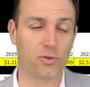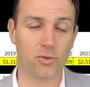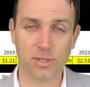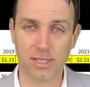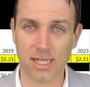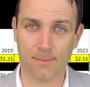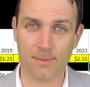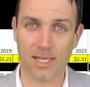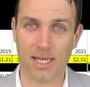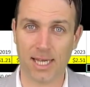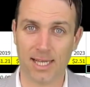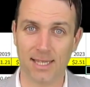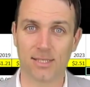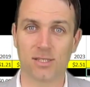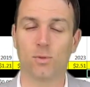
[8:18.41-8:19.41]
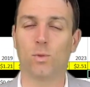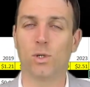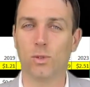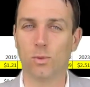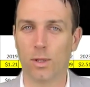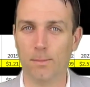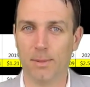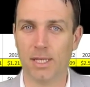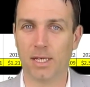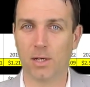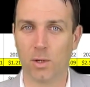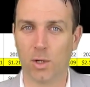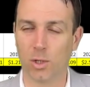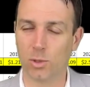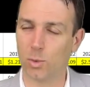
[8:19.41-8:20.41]
through something else, what will be the
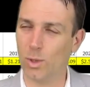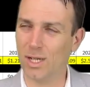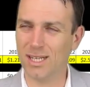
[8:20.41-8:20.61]
growth?